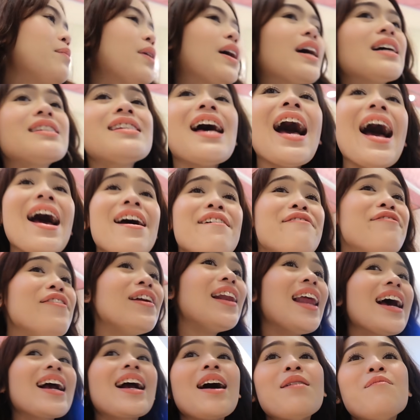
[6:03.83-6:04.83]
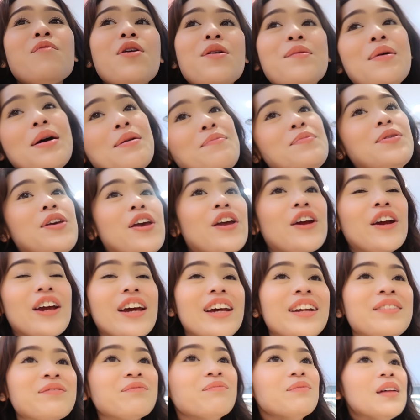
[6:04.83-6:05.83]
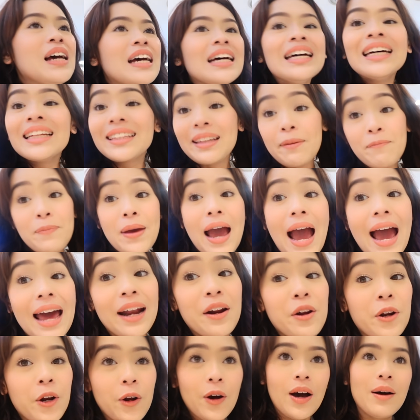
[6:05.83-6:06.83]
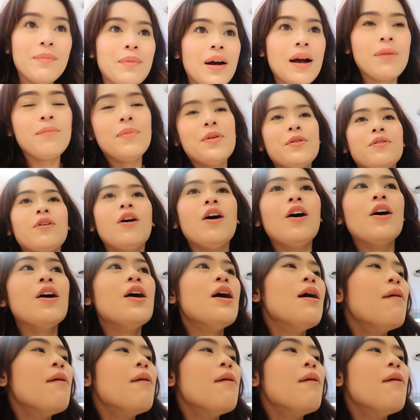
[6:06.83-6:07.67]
Because I feel like I'm on my period. Tapi I don't know, I might be wrong.